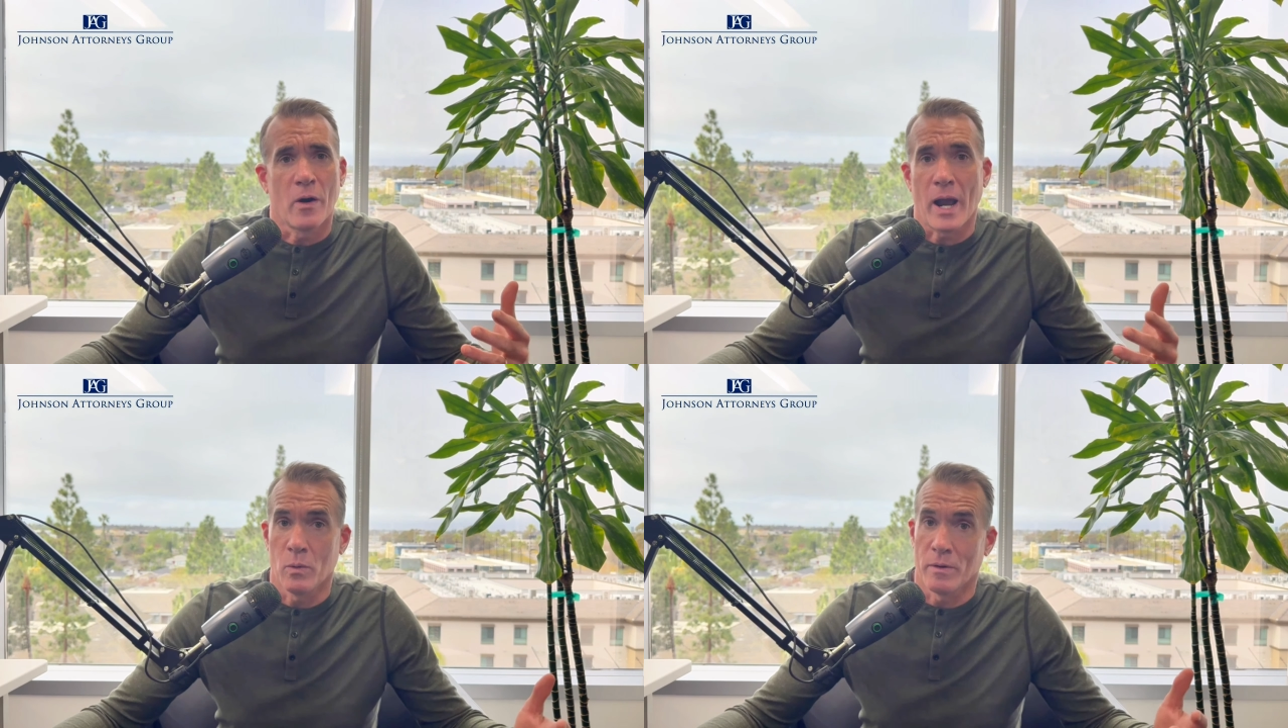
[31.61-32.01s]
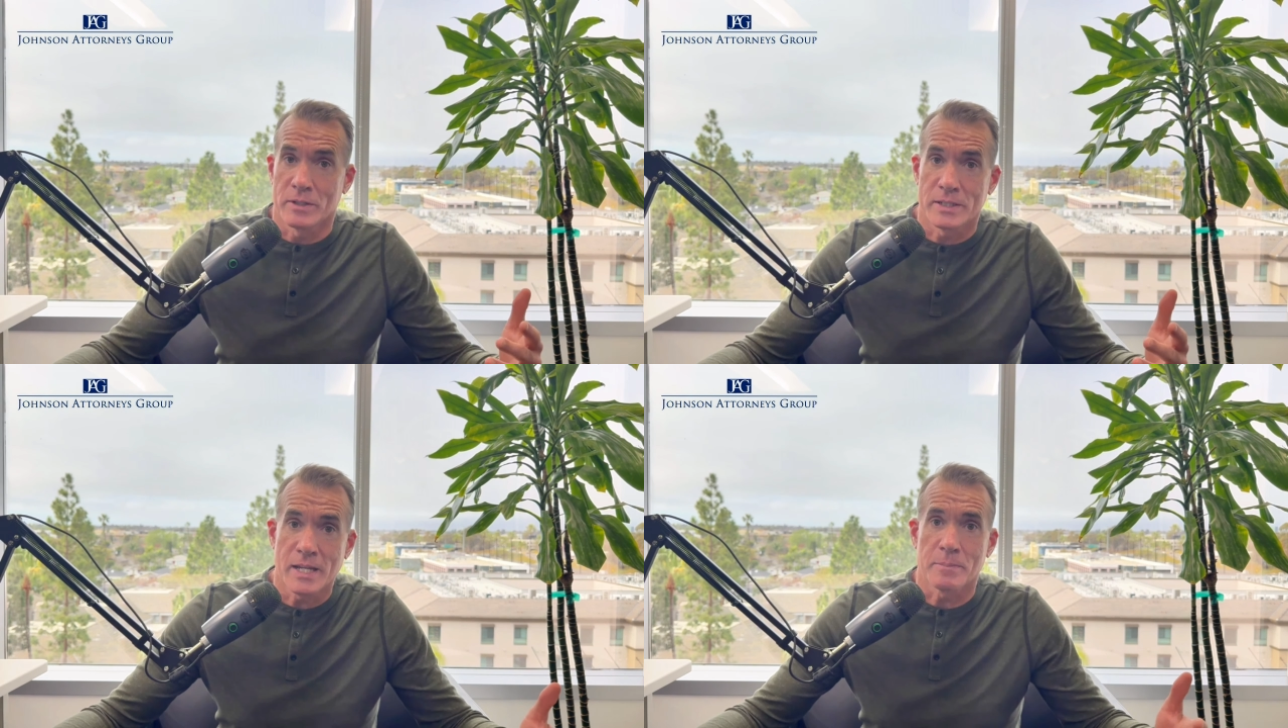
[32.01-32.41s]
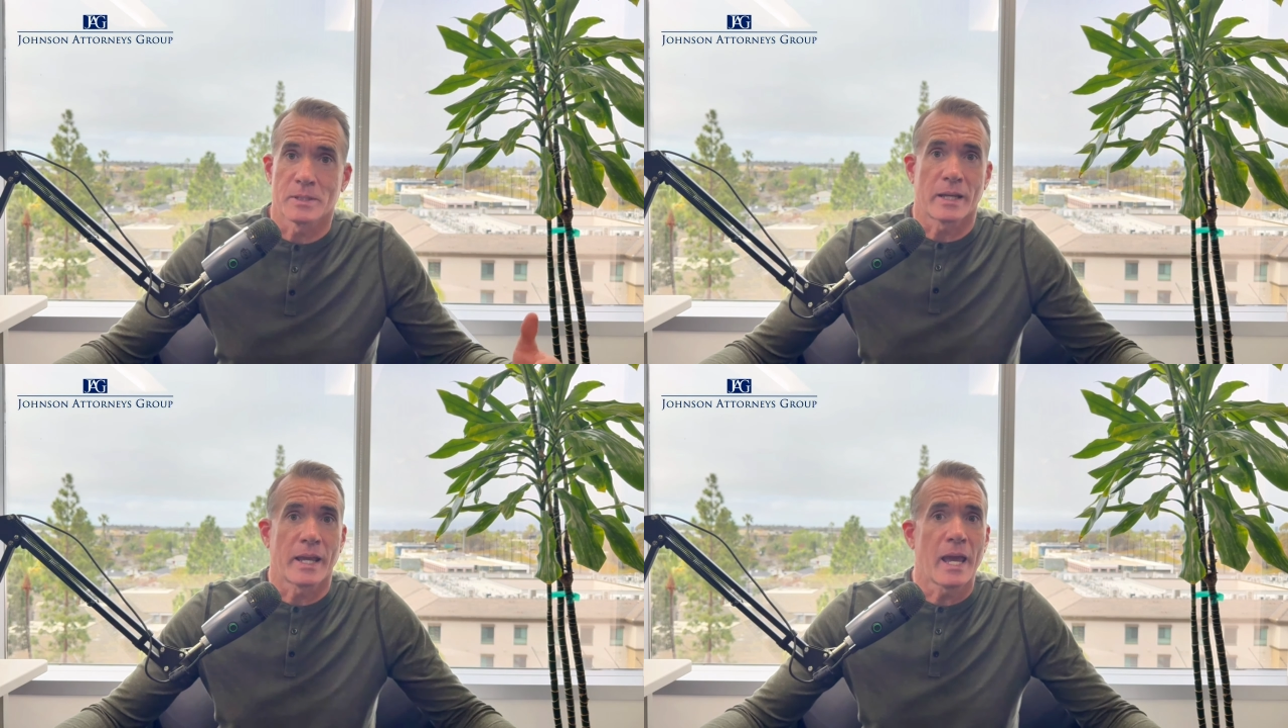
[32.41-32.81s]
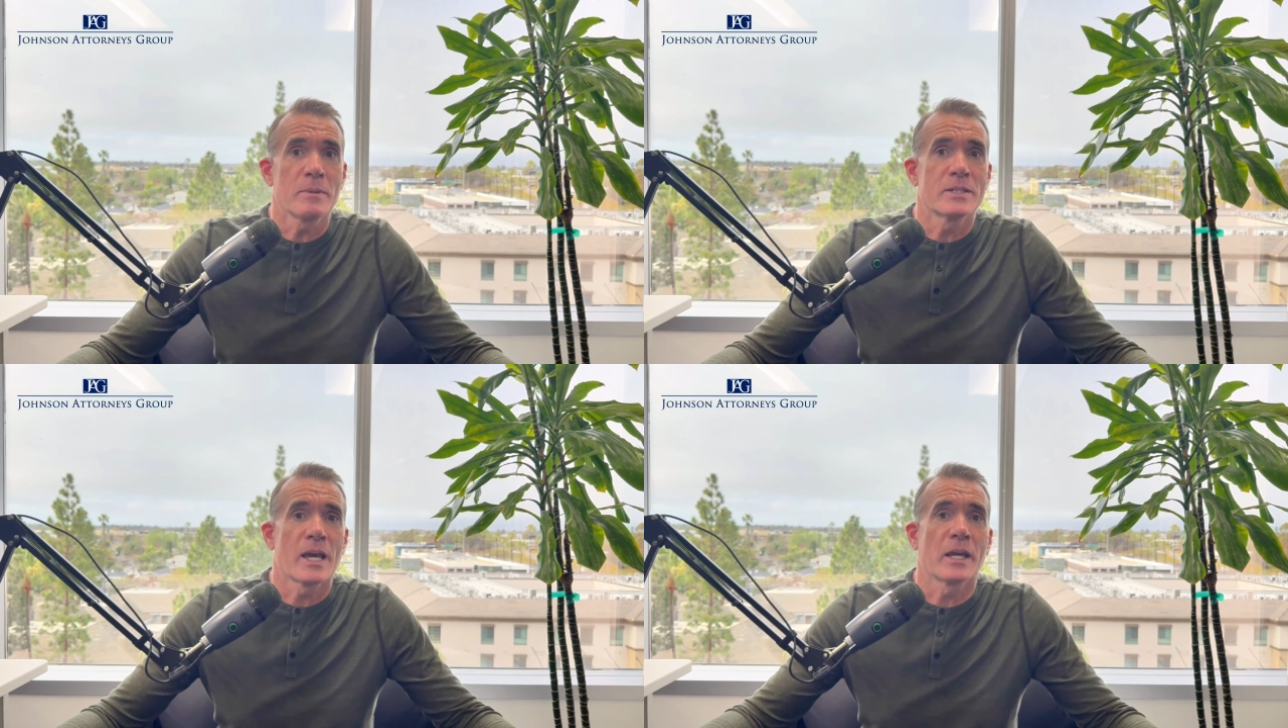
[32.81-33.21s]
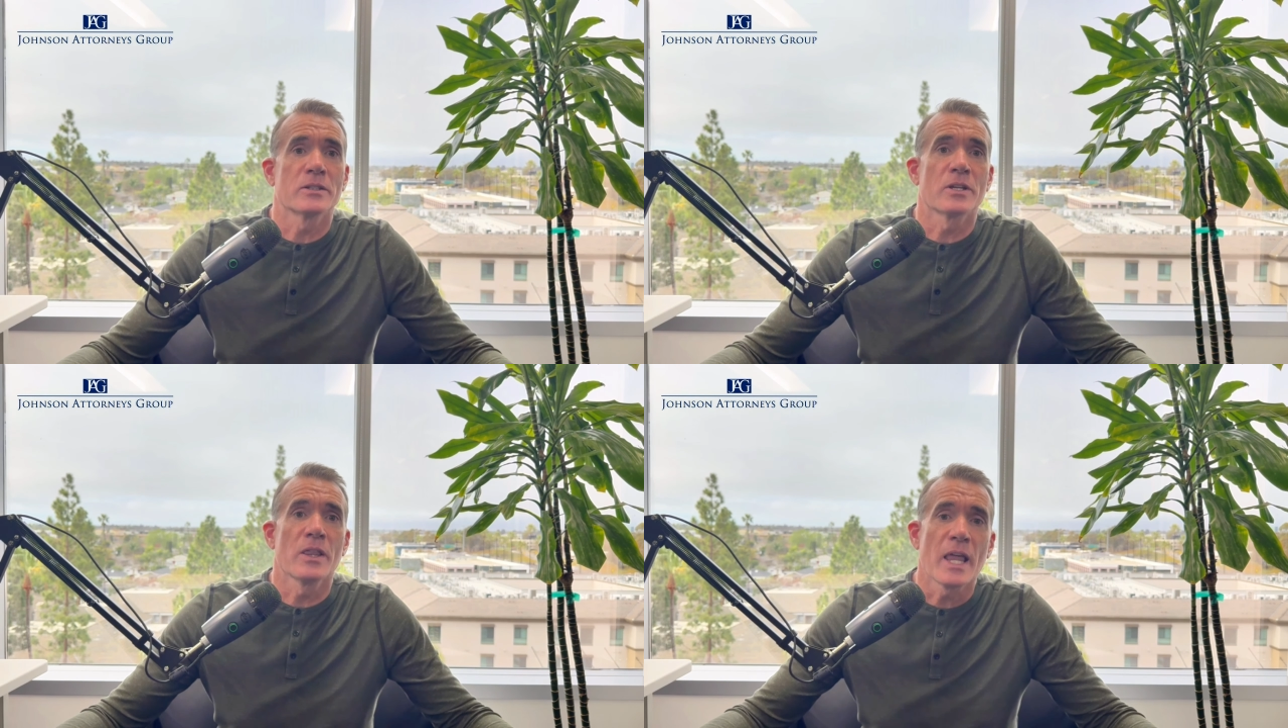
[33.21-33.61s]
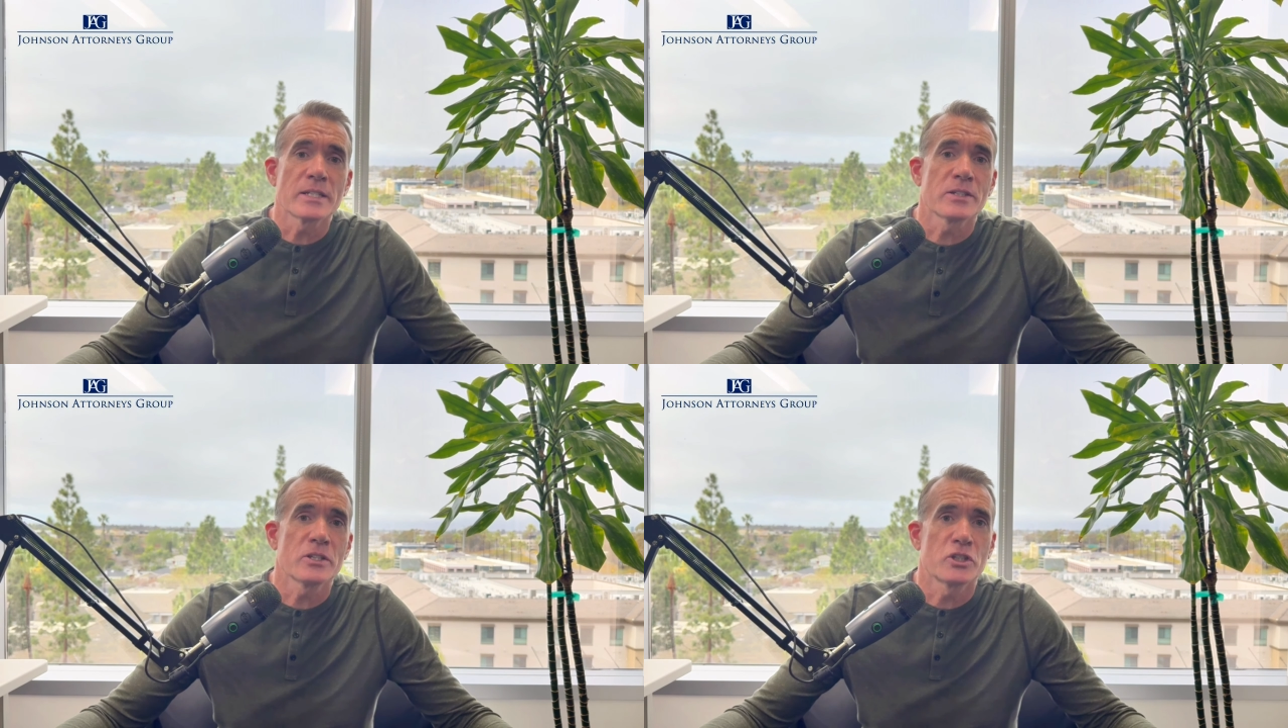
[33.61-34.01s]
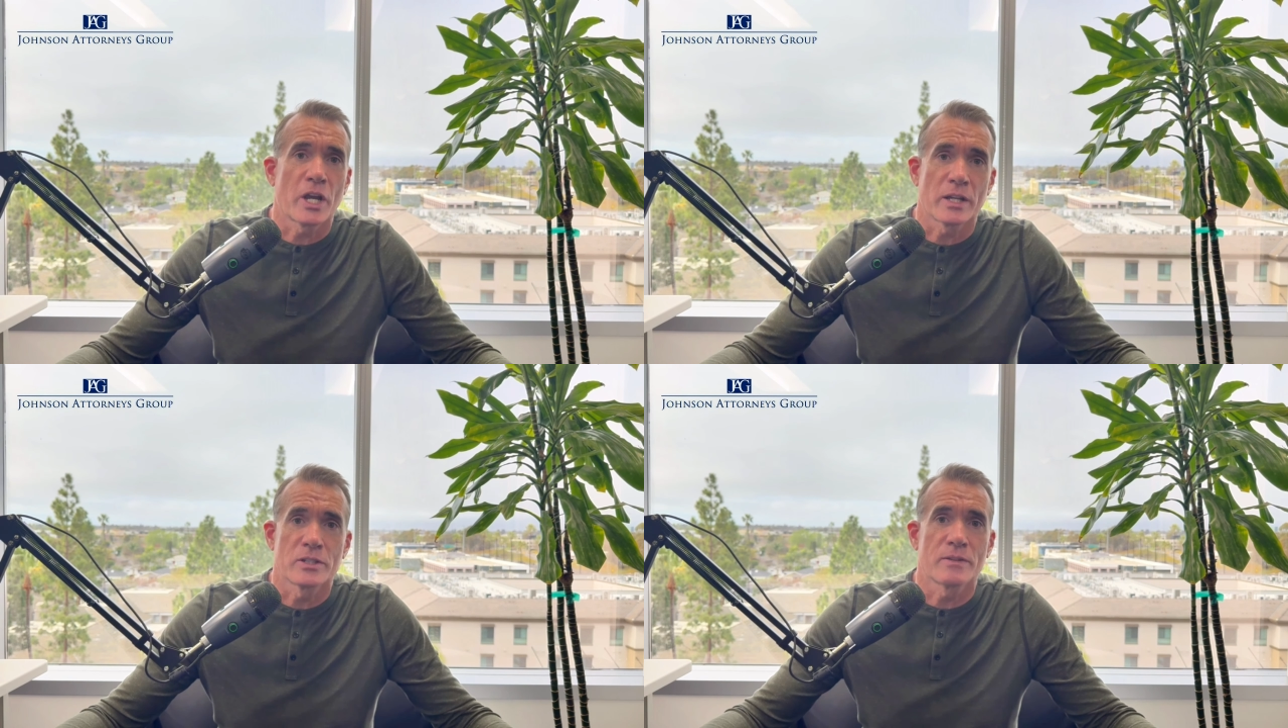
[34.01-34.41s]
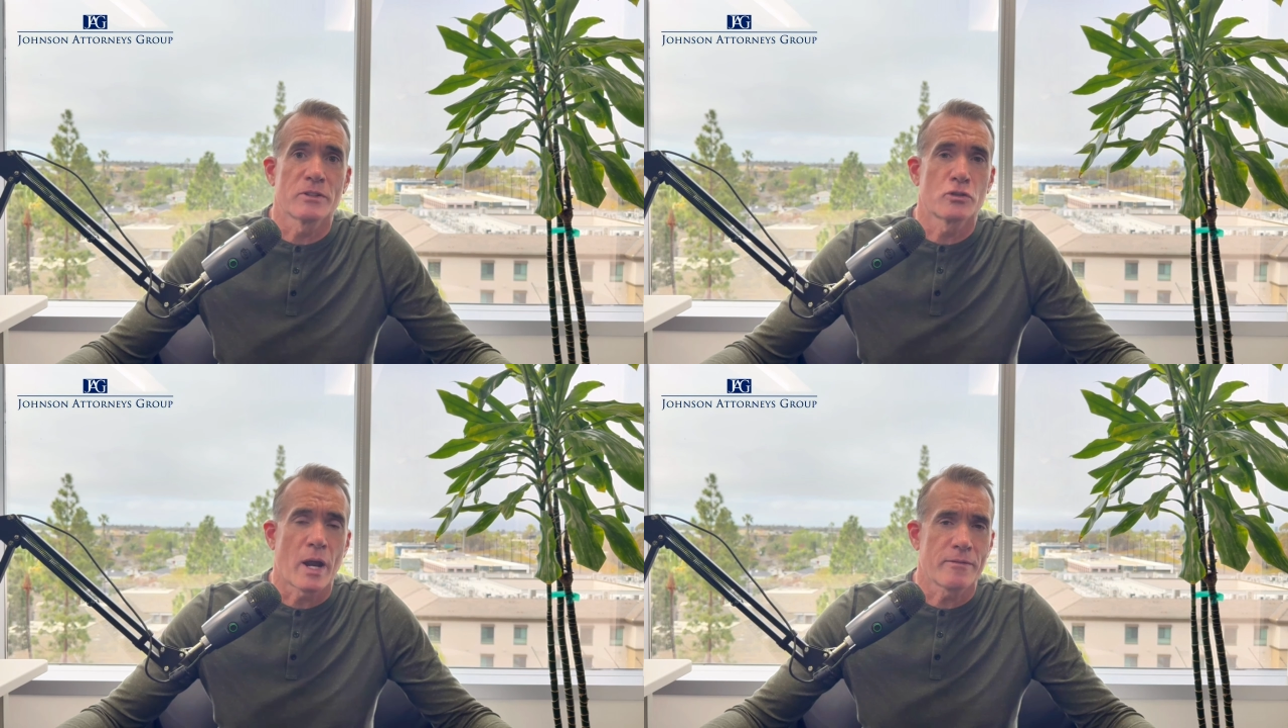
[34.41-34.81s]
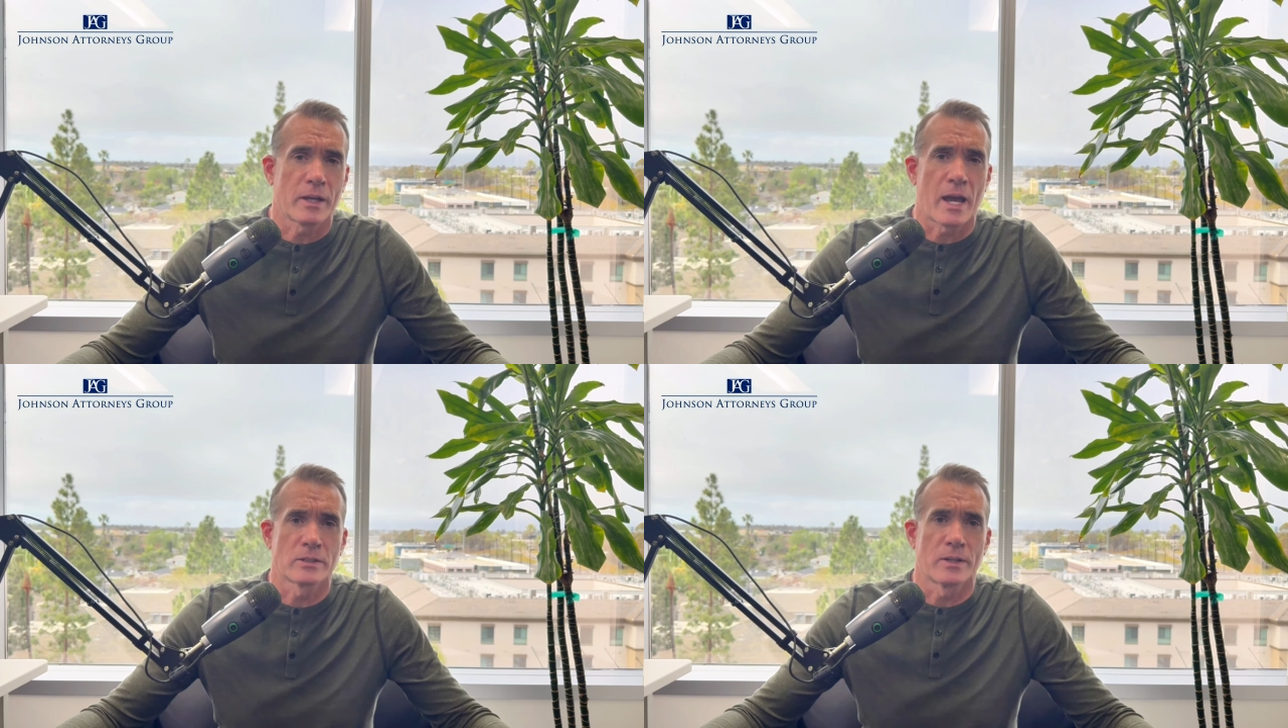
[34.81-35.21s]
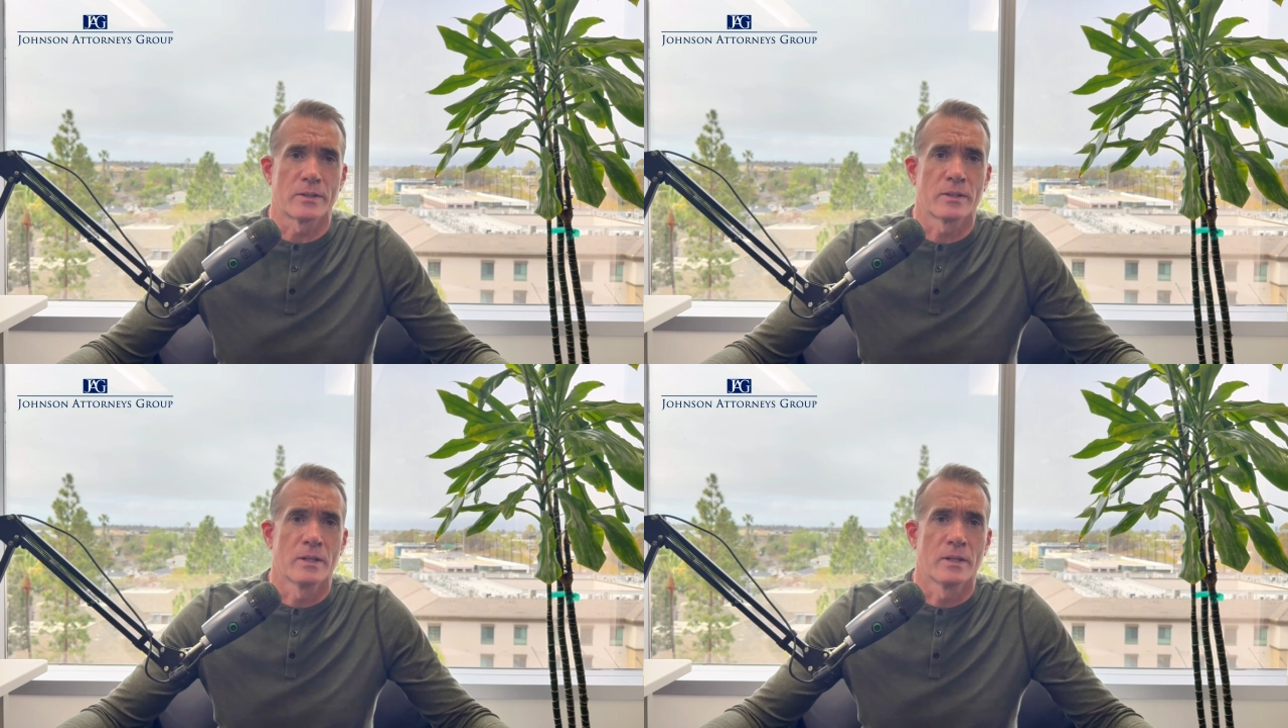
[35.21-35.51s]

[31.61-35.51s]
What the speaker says: however, steps that can be taken to lessen the chances of a traffic accident.